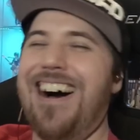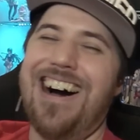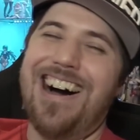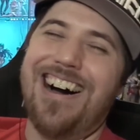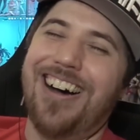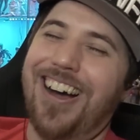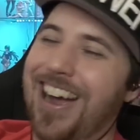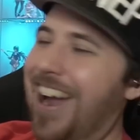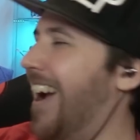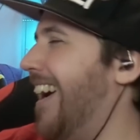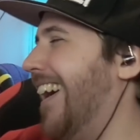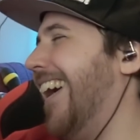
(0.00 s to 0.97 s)
Oh,
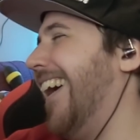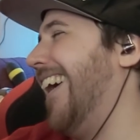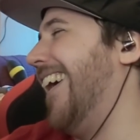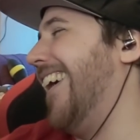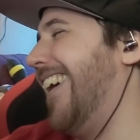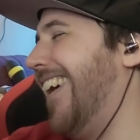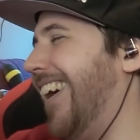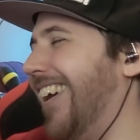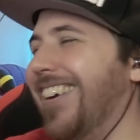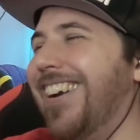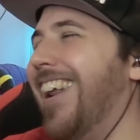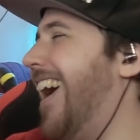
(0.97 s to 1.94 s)

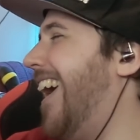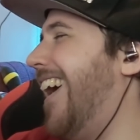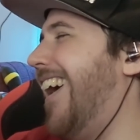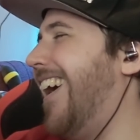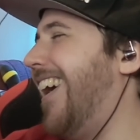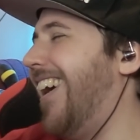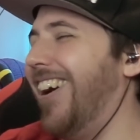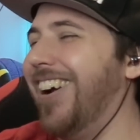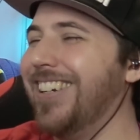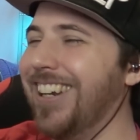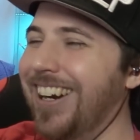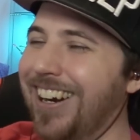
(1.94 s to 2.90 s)
hell
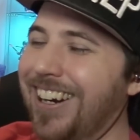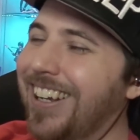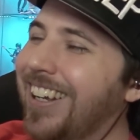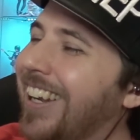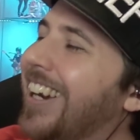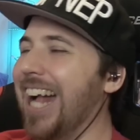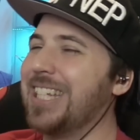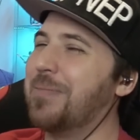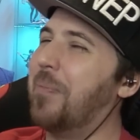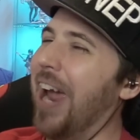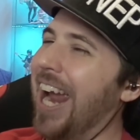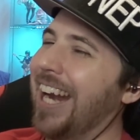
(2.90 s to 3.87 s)
no, dude.
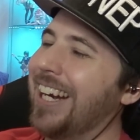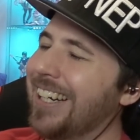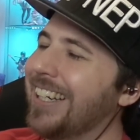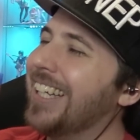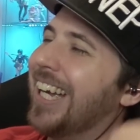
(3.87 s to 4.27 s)
That's bait.